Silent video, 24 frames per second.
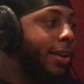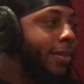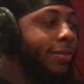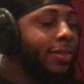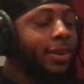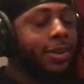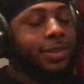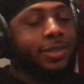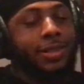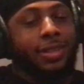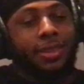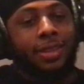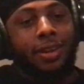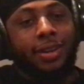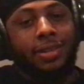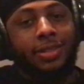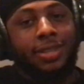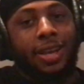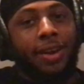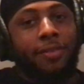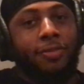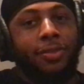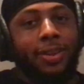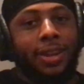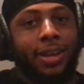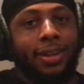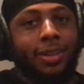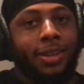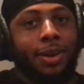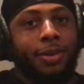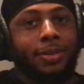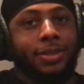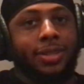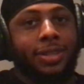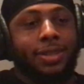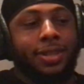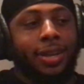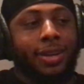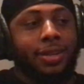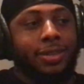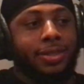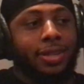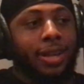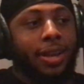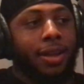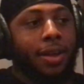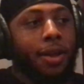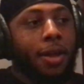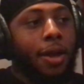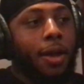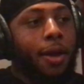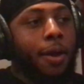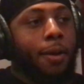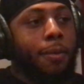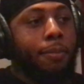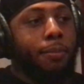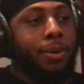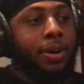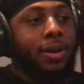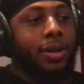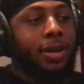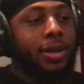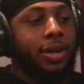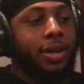out if that was a Thursday. I feel like that was a Thursday. But